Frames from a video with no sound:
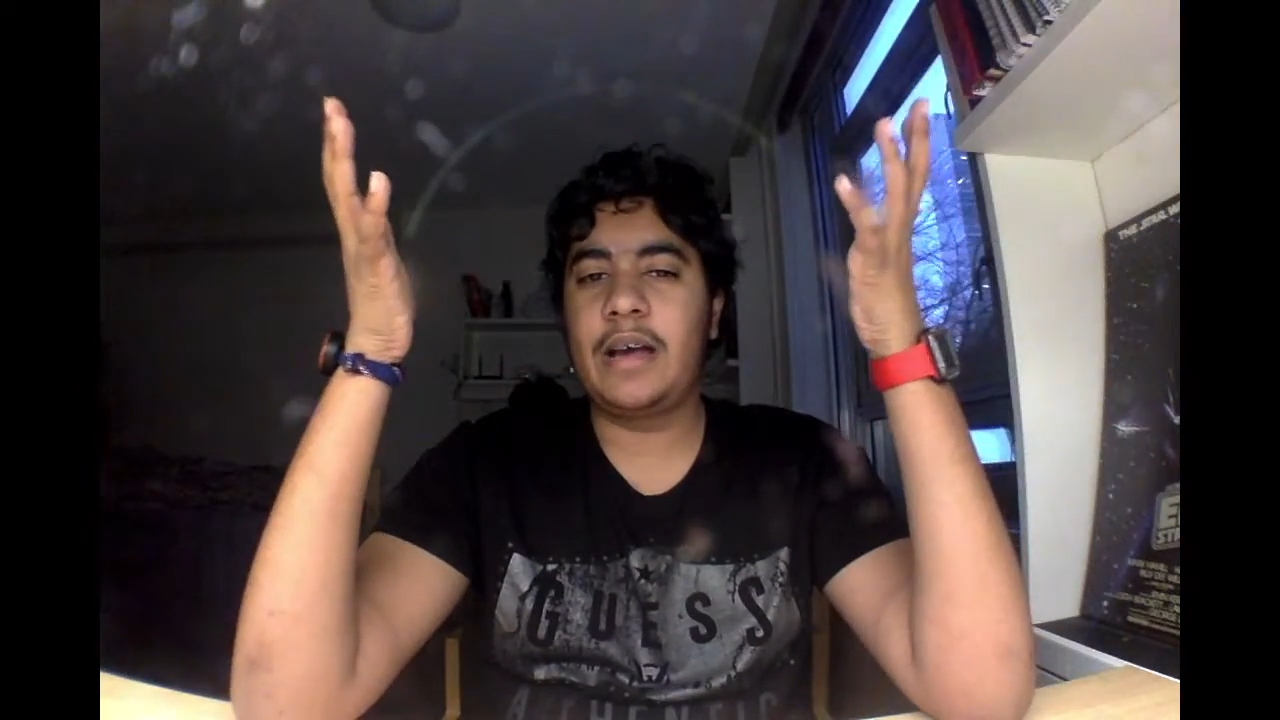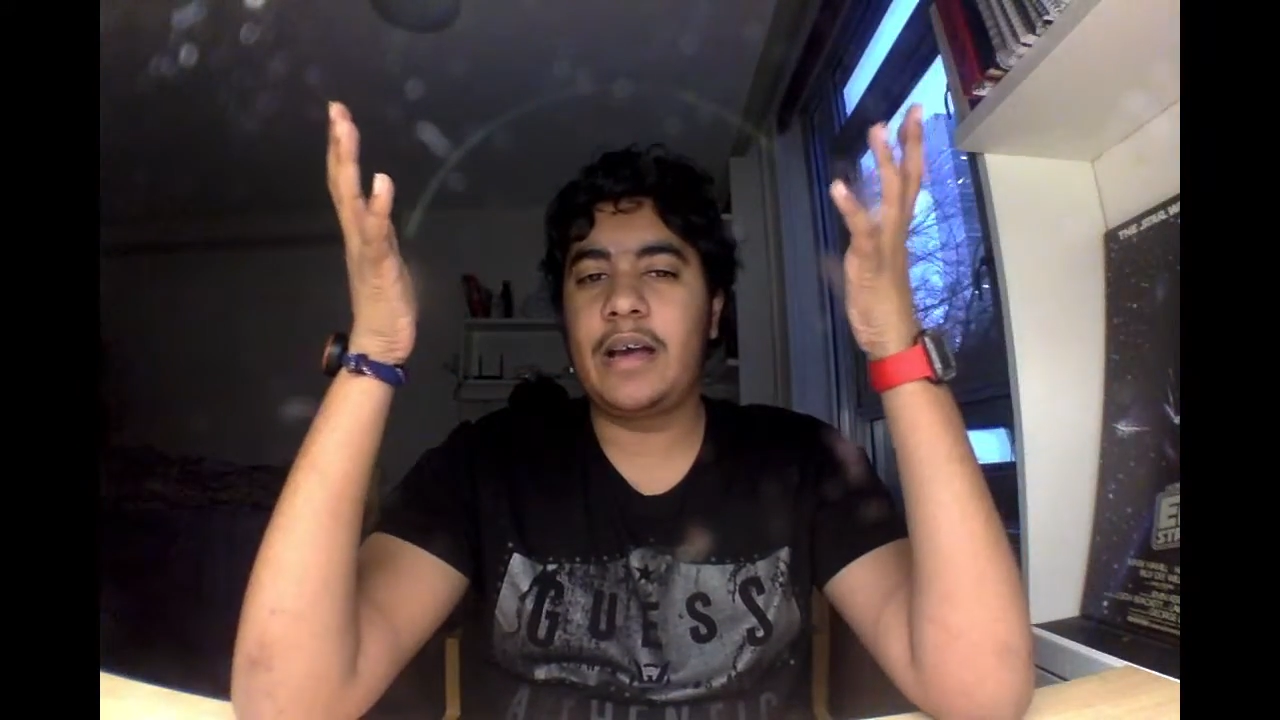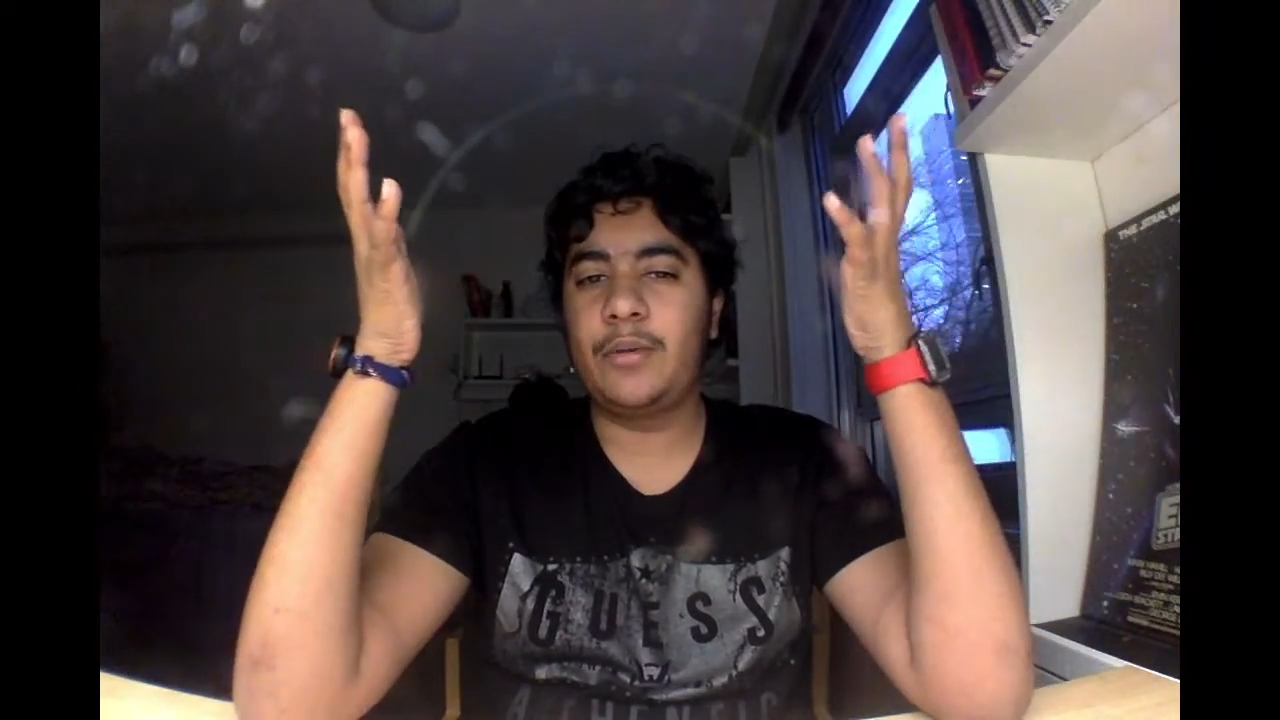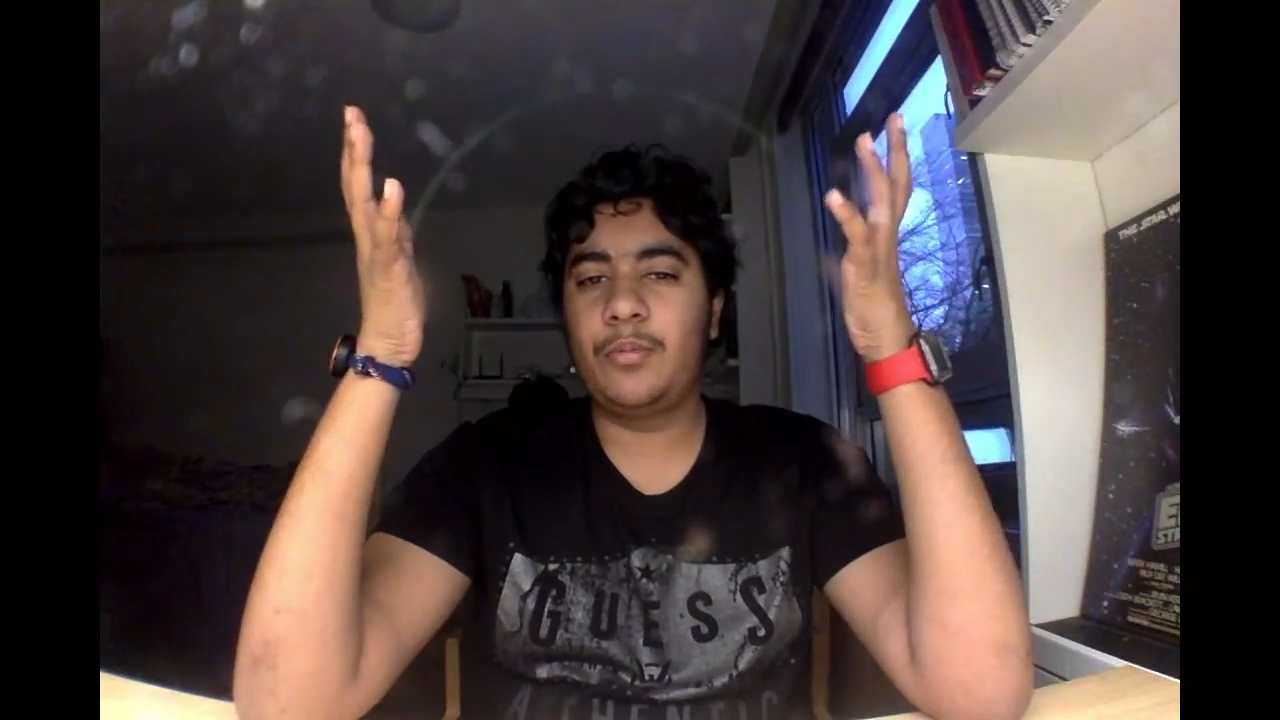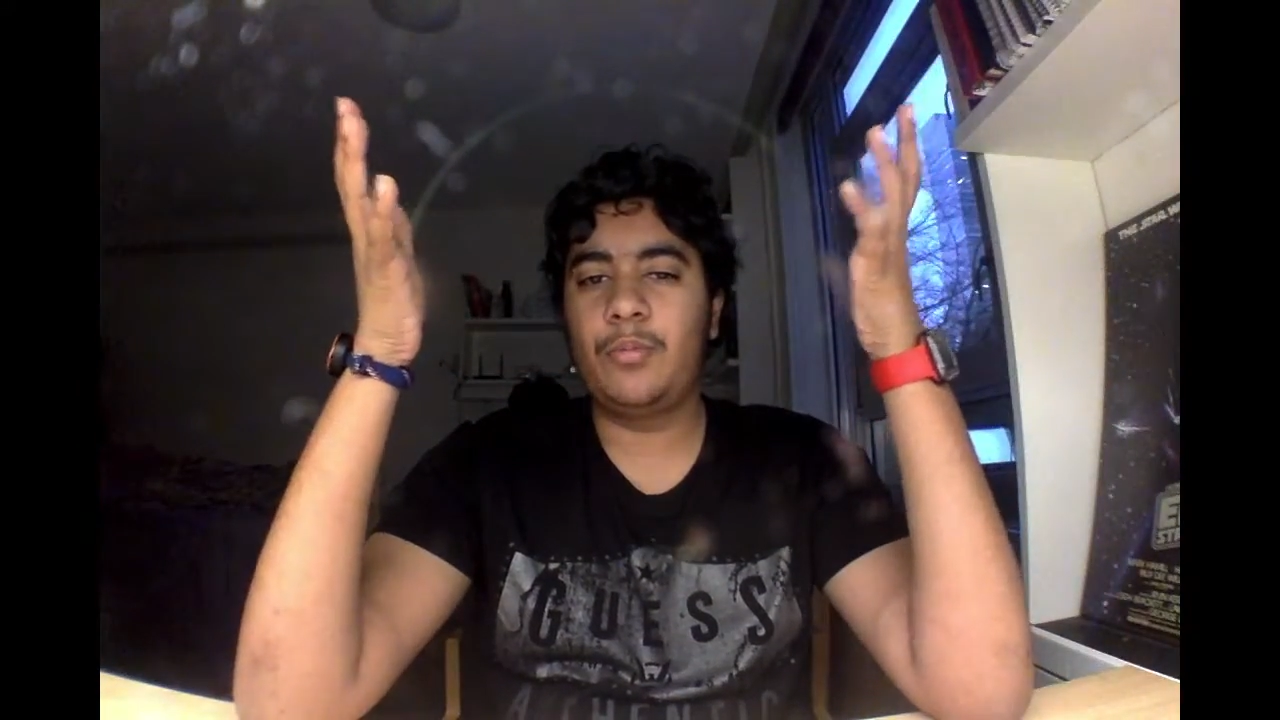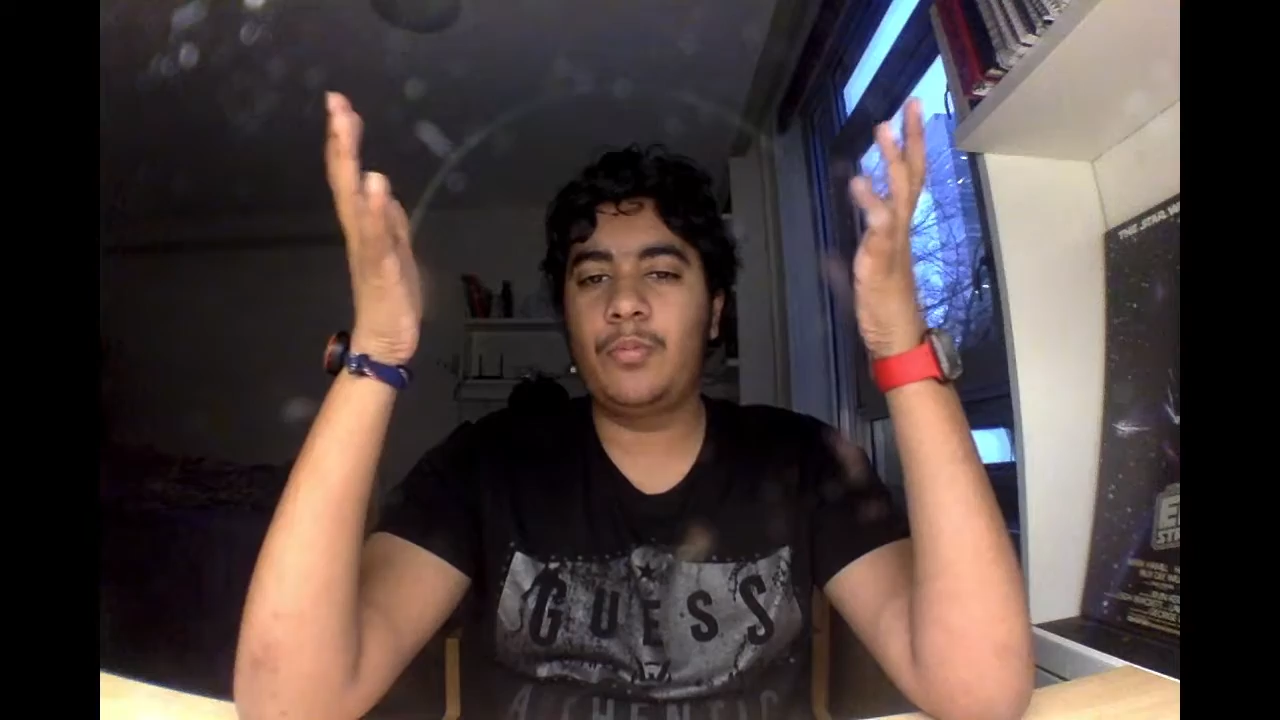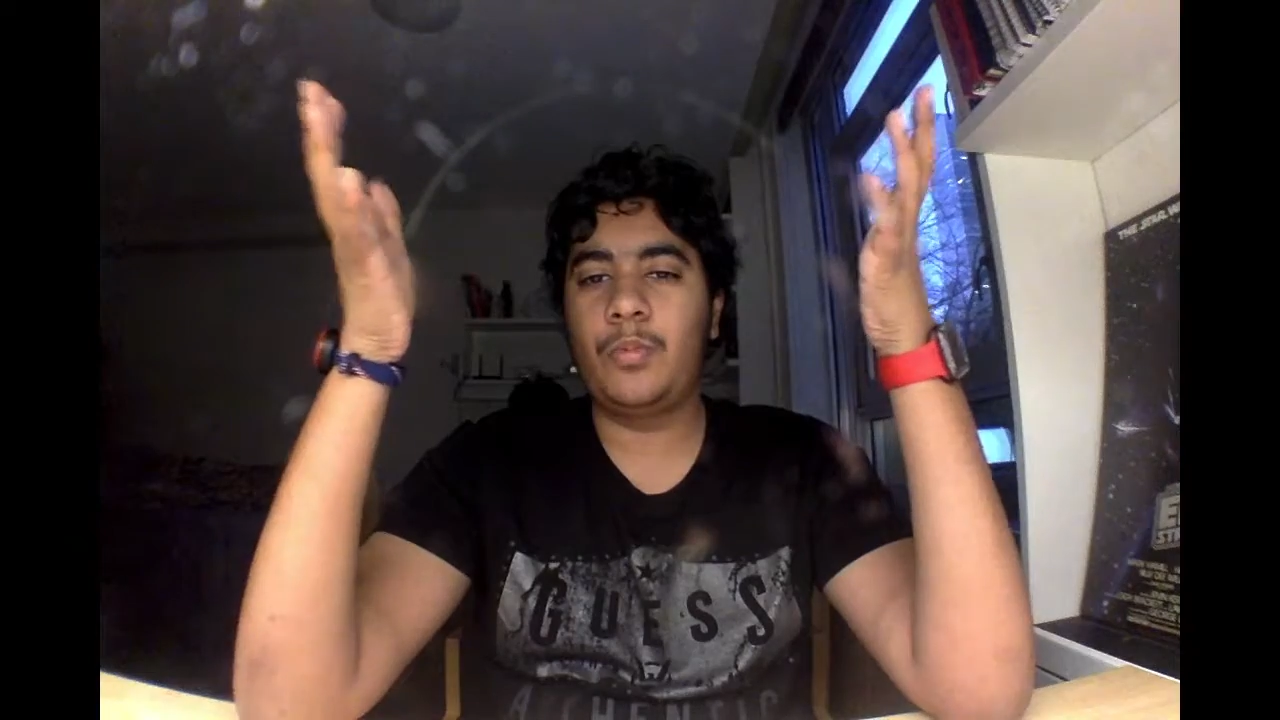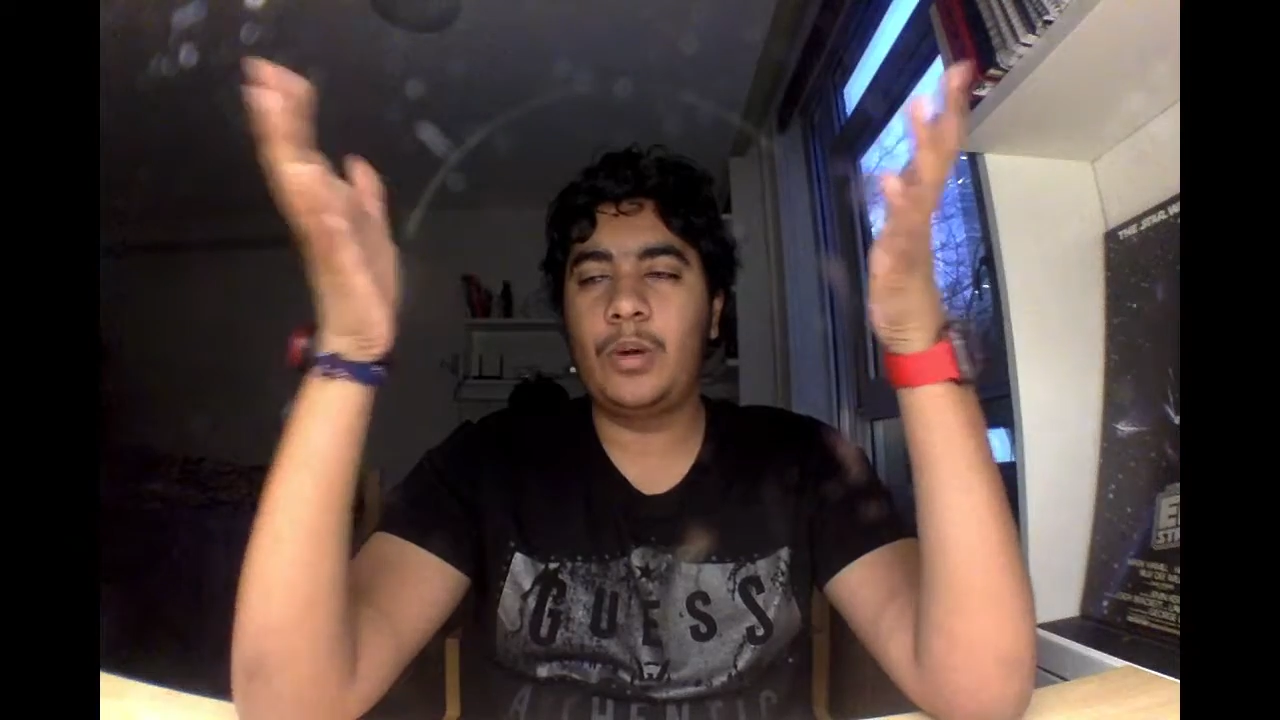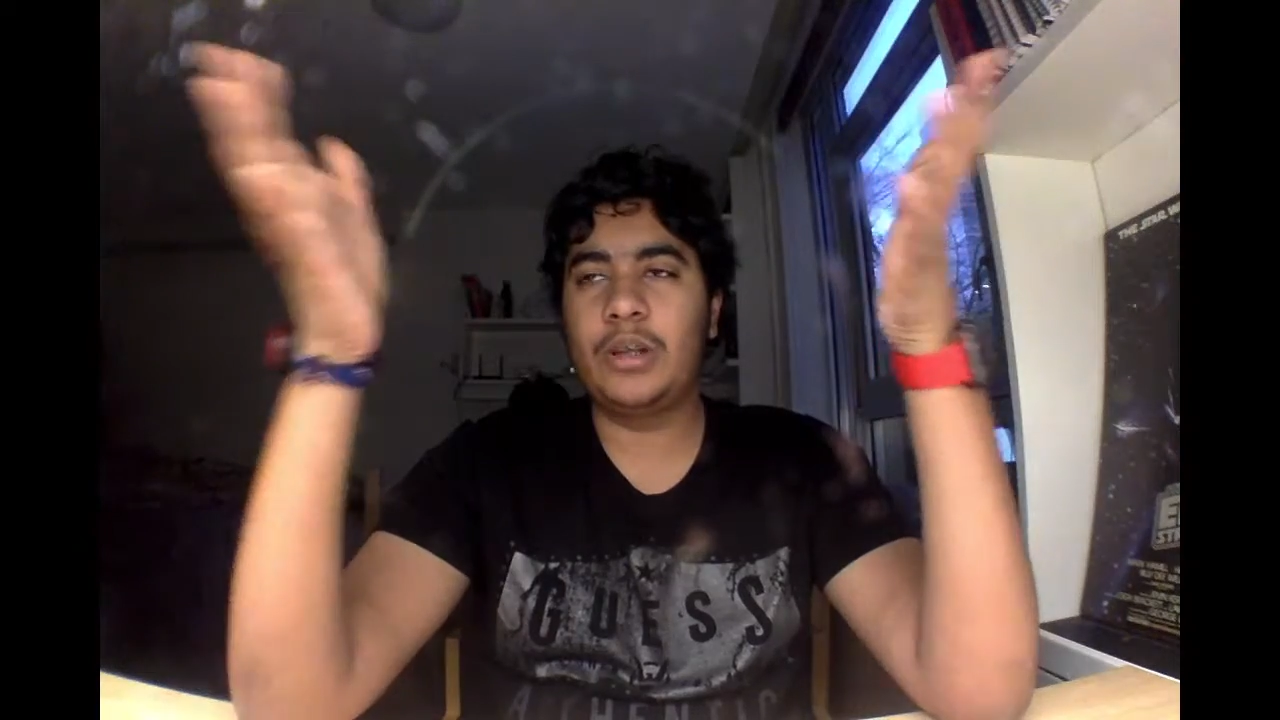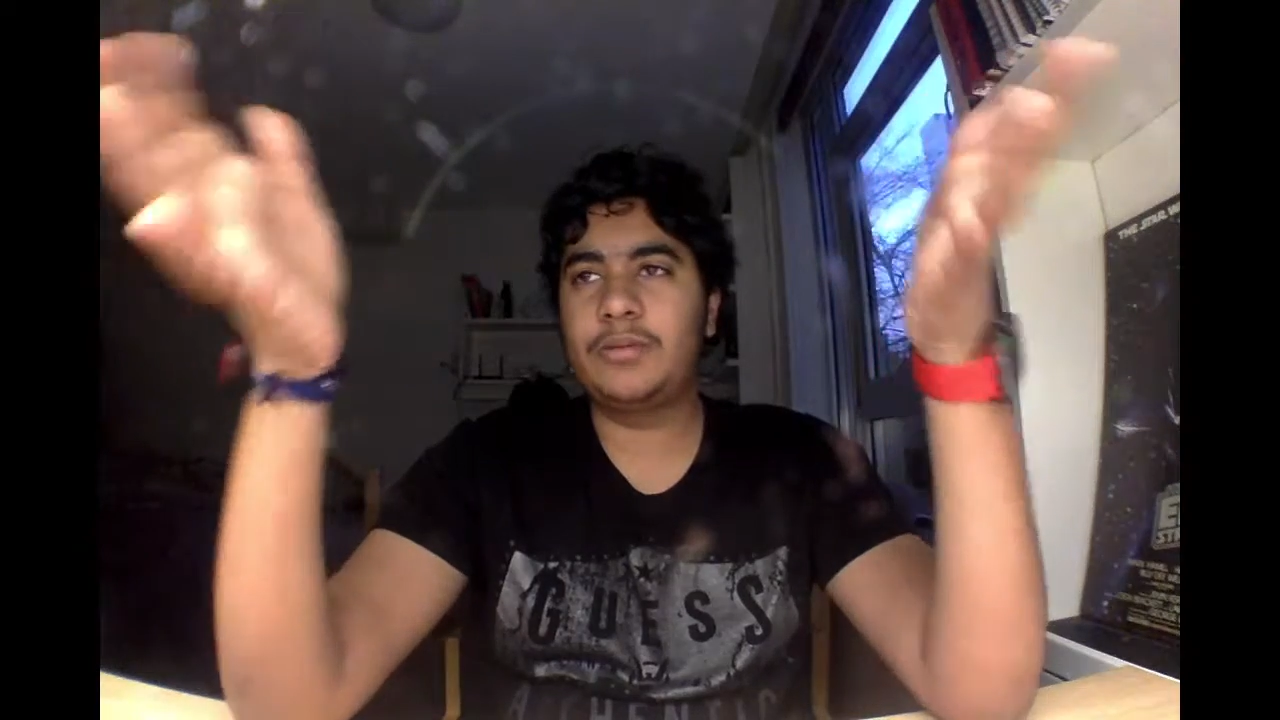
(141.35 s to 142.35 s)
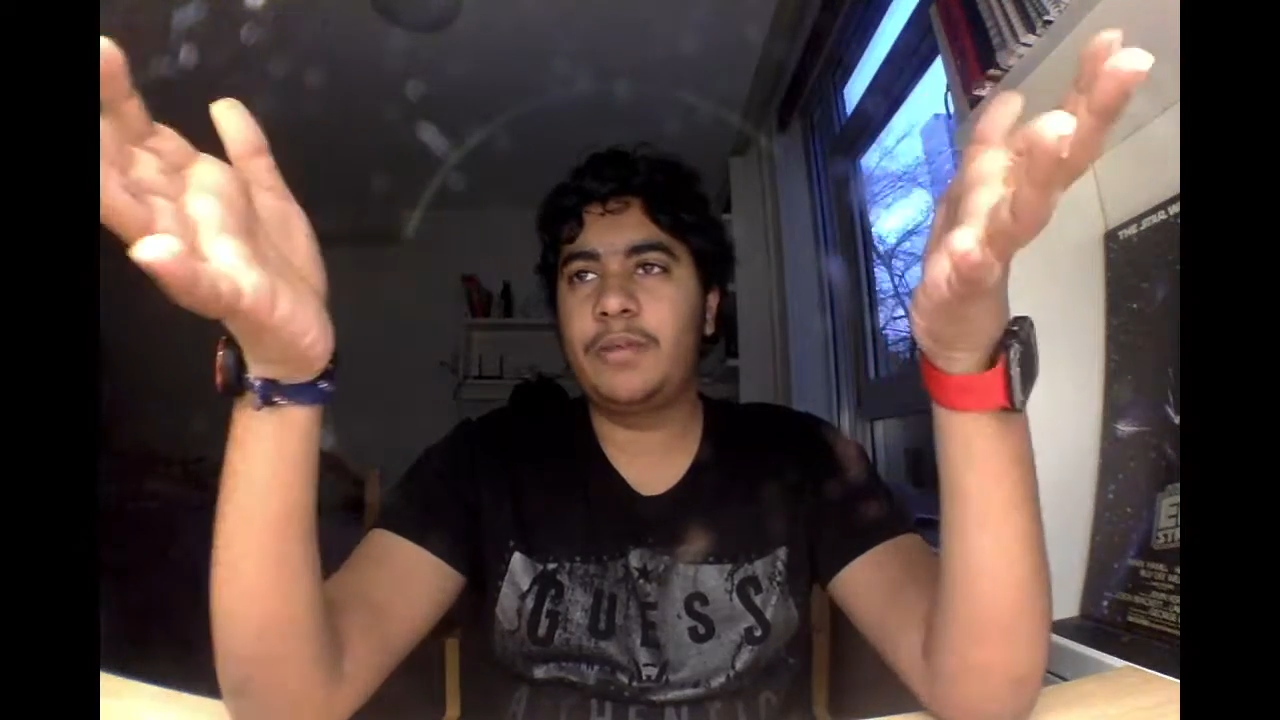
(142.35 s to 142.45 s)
once